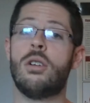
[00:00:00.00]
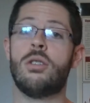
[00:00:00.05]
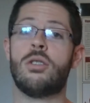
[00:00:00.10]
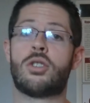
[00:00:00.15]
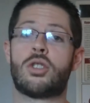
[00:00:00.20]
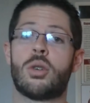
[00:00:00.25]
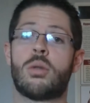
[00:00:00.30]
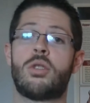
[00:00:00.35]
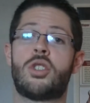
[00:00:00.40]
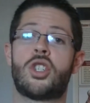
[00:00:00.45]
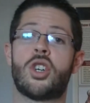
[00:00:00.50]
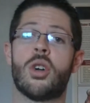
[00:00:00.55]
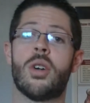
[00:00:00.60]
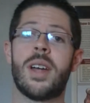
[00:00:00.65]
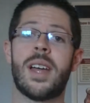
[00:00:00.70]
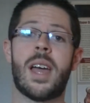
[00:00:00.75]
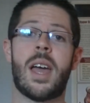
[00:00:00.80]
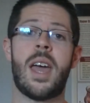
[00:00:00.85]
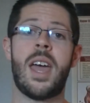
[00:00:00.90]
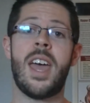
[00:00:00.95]
So
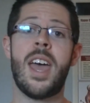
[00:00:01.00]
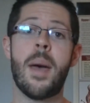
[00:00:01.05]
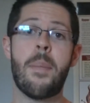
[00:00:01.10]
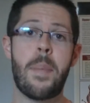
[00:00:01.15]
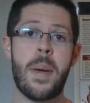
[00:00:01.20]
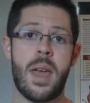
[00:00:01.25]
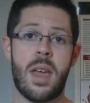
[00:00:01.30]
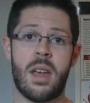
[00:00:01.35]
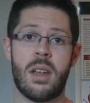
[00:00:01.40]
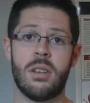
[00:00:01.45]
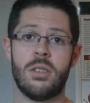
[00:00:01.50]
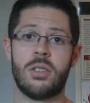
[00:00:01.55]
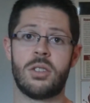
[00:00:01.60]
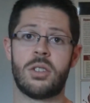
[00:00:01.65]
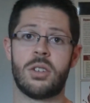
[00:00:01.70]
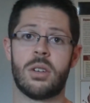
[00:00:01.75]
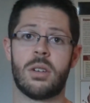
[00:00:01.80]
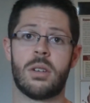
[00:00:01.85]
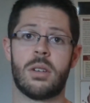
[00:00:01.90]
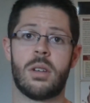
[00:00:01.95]
during a hip
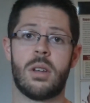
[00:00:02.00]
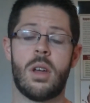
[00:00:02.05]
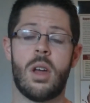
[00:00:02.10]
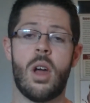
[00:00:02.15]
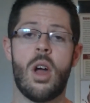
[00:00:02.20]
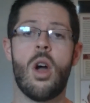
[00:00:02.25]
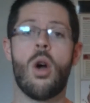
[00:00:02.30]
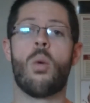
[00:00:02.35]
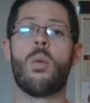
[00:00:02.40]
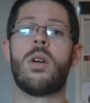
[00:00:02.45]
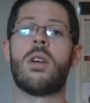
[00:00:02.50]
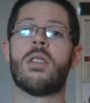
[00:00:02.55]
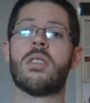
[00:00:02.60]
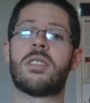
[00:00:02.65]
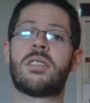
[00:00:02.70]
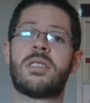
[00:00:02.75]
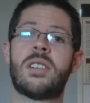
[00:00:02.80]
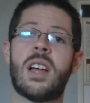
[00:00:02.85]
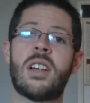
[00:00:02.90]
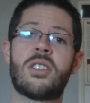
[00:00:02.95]
hinge, we are
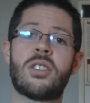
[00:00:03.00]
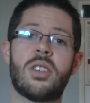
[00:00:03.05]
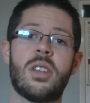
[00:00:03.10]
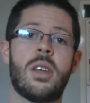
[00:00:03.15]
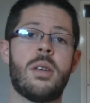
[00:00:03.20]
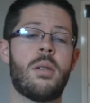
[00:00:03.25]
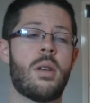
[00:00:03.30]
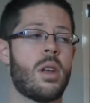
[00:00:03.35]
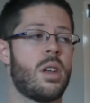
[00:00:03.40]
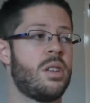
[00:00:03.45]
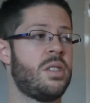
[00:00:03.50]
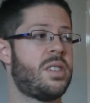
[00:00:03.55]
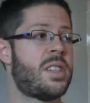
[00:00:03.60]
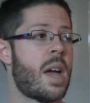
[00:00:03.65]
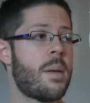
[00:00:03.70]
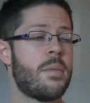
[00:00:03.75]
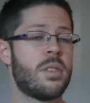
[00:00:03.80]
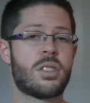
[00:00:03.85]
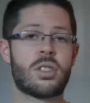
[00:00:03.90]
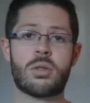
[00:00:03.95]
essentially
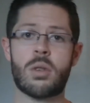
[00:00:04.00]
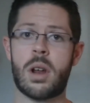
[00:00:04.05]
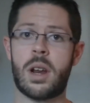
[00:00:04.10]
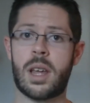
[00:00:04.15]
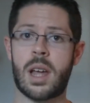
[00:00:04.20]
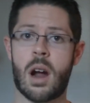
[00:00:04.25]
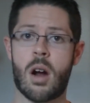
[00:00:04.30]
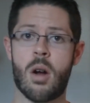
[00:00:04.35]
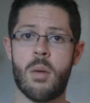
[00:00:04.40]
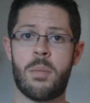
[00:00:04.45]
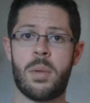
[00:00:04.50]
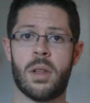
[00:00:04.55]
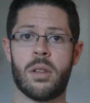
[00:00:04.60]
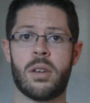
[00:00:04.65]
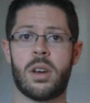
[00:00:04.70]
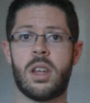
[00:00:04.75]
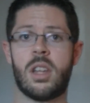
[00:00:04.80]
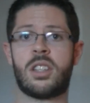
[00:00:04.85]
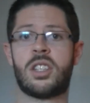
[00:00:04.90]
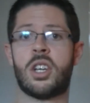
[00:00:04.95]
demonstrating our
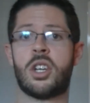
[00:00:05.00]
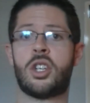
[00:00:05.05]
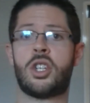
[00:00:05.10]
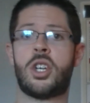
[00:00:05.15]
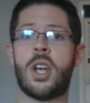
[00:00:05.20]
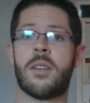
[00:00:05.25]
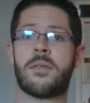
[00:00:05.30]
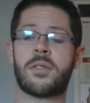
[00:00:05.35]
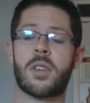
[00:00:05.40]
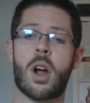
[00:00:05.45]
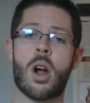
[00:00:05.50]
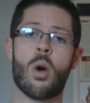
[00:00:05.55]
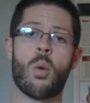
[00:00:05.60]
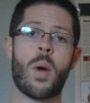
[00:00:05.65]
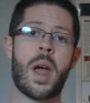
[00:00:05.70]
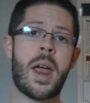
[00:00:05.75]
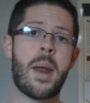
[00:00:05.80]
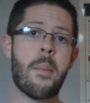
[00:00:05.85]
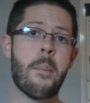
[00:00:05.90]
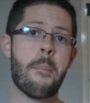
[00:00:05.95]
ability to shift our
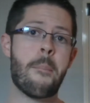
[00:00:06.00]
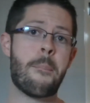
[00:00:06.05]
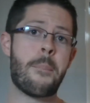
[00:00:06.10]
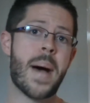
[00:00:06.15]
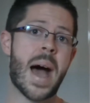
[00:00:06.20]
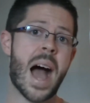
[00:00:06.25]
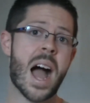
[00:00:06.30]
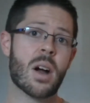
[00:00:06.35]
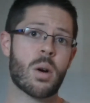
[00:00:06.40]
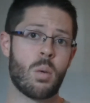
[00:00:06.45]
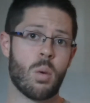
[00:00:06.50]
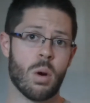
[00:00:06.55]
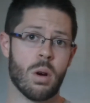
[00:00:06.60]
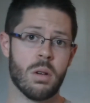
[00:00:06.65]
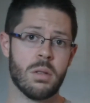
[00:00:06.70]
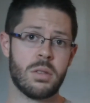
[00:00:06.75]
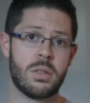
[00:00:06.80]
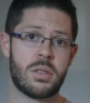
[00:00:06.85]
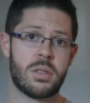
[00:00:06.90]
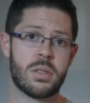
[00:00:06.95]
weight
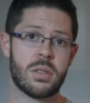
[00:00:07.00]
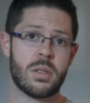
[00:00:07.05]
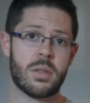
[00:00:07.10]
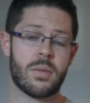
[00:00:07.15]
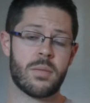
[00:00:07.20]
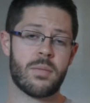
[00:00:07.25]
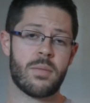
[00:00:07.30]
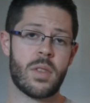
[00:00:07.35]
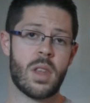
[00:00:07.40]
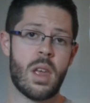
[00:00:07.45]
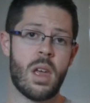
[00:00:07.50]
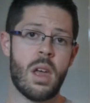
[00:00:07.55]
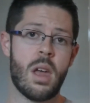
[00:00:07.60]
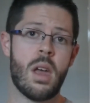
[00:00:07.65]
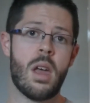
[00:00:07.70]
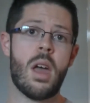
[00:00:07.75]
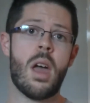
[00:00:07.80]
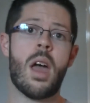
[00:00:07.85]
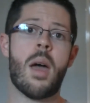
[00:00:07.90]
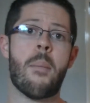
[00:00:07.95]
backwards,
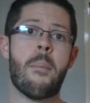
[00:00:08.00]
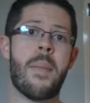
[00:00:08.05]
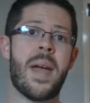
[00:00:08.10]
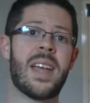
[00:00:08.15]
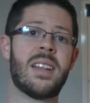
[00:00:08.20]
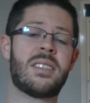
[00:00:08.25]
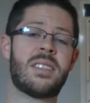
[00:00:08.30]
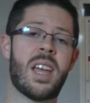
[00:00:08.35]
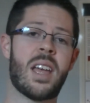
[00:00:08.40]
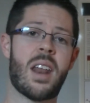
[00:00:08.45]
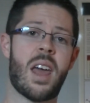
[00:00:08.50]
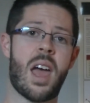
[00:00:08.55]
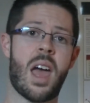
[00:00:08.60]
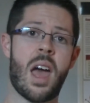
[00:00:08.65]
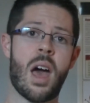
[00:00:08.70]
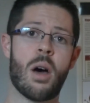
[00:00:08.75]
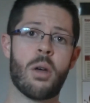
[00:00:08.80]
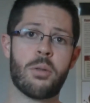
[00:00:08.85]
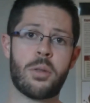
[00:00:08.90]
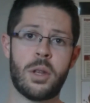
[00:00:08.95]
maintain a
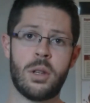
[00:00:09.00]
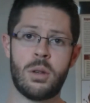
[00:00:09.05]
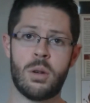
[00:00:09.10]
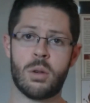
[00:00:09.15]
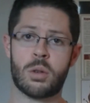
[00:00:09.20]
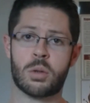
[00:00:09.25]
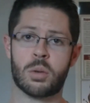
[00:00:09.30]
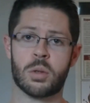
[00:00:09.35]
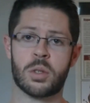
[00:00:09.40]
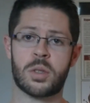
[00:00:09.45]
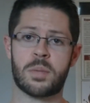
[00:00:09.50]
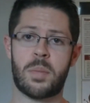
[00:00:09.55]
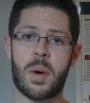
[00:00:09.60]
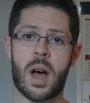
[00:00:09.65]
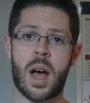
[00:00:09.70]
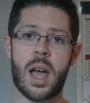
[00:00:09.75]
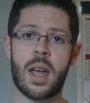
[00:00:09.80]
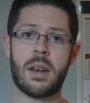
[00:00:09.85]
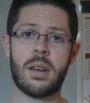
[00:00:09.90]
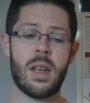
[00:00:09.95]
healthy neutral
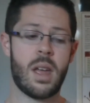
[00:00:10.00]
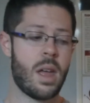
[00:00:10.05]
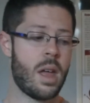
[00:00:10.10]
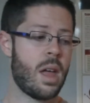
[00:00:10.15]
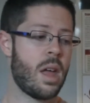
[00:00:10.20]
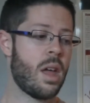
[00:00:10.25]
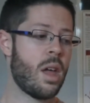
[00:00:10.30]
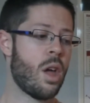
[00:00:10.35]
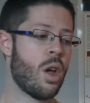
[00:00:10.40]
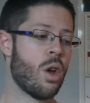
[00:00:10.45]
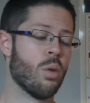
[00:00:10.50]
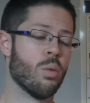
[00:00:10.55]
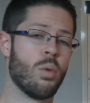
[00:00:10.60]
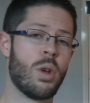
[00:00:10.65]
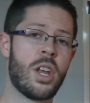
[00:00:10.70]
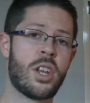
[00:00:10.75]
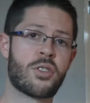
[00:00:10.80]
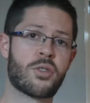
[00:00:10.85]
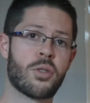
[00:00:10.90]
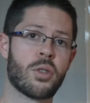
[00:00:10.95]
spine,
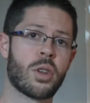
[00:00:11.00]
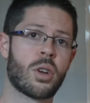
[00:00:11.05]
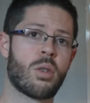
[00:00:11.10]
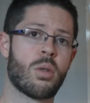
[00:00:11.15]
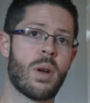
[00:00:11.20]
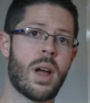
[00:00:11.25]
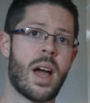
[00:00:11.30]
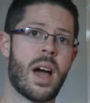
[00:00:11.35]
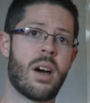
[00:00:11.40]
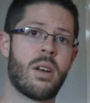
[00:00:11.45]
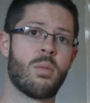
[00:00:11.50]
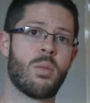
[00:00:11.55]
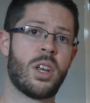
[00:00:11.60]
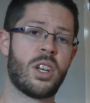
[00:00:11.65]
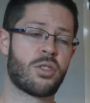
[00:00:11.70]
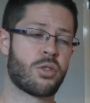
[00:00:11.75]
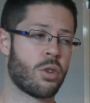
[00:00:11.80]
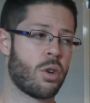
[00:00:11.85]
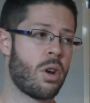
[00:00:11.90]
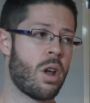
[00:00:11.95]
reach for the ground,
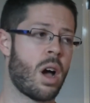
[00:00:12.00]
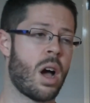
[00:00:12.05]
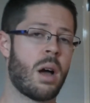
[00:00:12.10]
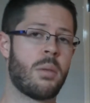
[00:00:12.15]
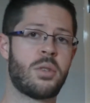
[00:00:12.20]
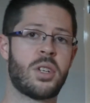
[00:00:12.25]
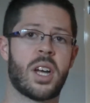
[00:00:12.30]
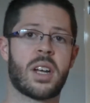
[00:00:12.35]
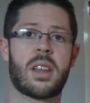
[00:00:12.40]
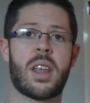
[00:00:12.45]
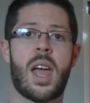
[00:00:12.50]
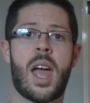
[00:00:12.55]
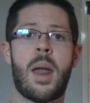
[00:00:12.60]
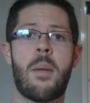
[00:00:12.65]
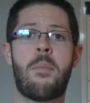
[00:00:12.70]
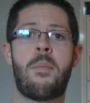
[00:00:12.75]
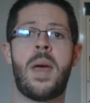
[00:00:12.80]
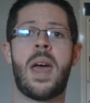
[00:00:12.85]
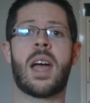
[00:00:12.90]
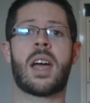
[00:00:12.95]
reach for an object, and
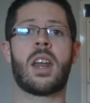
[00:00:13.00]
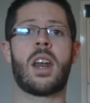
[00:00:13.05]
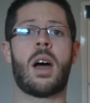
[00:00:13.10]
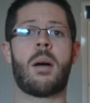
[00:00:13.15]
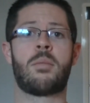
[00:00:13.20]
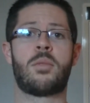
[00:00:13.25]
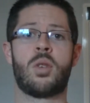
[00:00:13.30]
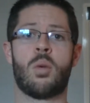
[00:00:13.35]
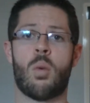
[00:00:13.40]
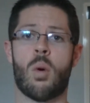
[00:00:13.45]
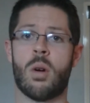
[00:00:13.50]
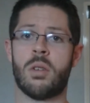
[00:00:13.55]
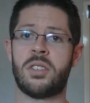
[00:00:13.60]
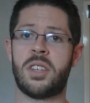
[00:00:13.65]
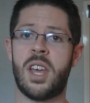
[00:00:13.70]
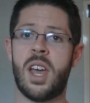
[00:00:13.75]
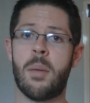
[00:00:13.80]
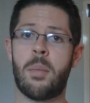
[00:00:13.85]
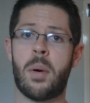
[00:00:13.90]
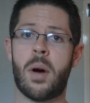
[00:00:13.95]
pick it up towards
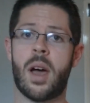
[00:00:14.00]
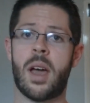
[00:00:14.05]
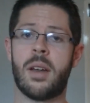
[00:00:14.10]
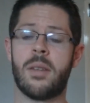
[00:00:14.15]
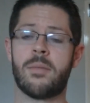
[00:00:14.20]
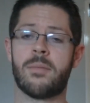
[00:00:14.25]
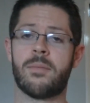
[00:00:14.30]
hip height.